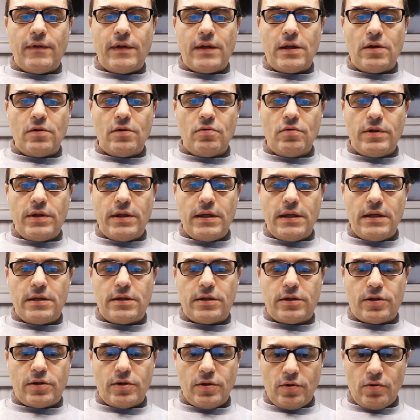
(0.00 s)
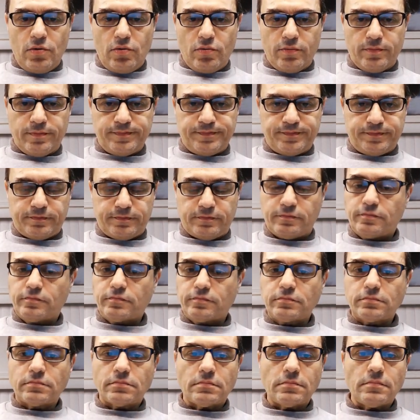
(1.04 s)
you these two,
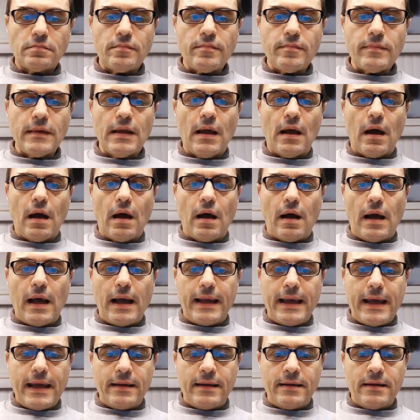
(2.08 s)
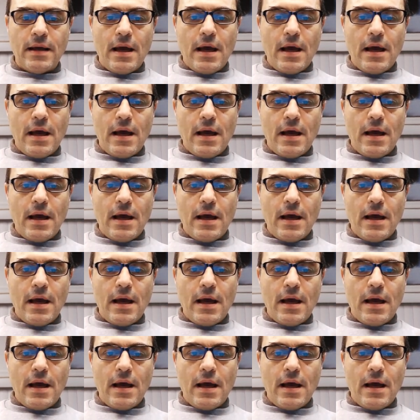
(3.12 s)
again,